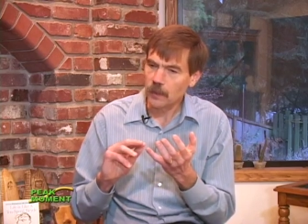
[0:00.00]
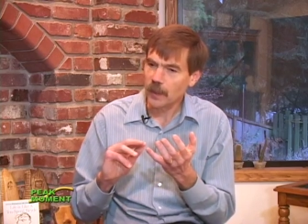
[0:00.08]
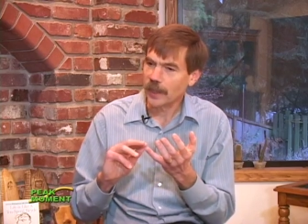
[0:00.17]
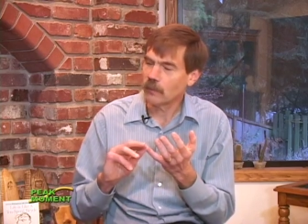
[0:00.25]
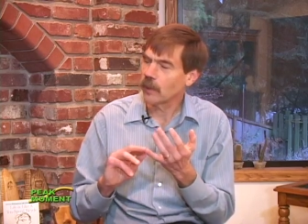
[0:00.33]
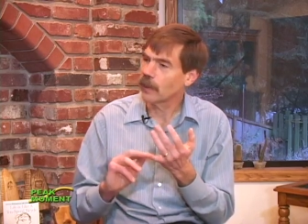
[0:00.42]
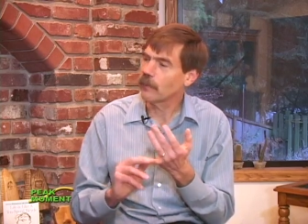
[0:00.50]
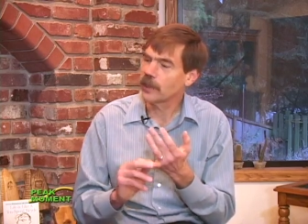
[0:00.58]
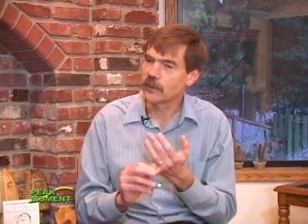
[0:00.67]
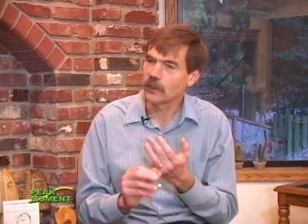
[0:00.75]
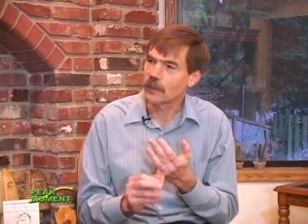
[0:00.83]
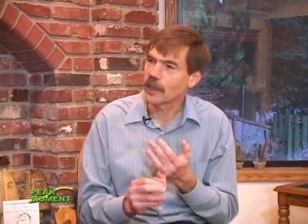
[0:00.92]
Like when I
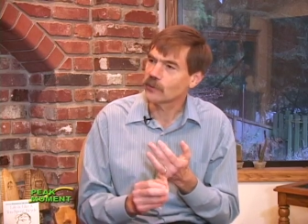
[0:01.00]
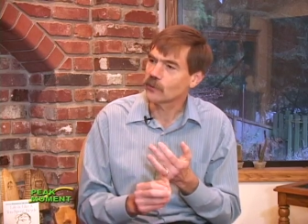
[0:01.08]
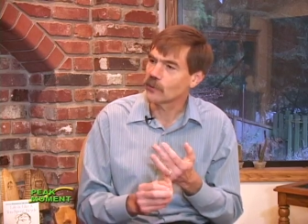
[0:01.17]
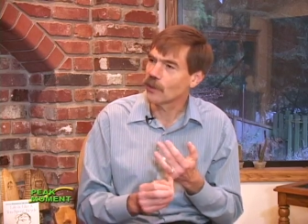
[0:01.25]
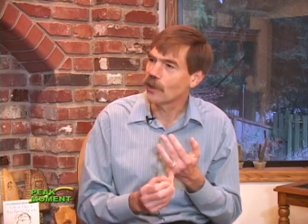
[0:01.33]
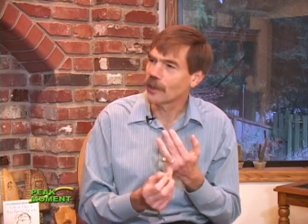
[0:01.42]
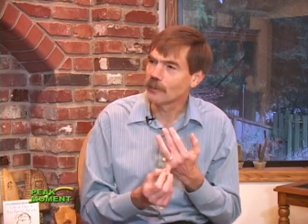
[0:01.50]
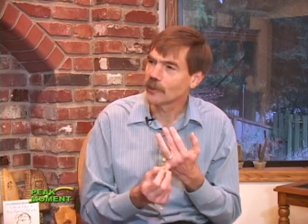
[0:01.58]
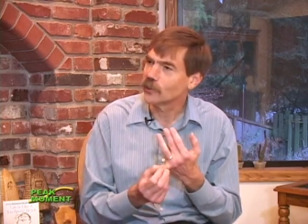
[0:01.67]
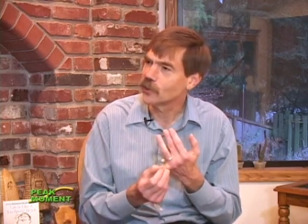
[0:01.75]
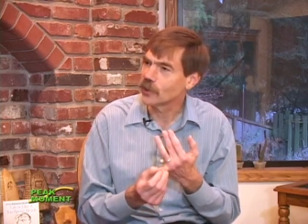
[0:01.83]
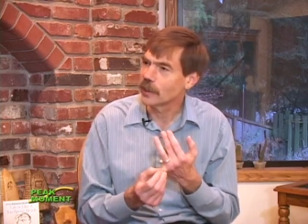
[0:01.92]
read Jim Kunstler's Long
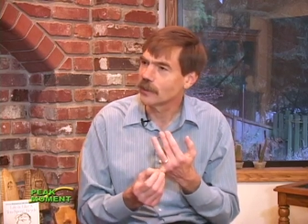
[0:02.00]
Emergency,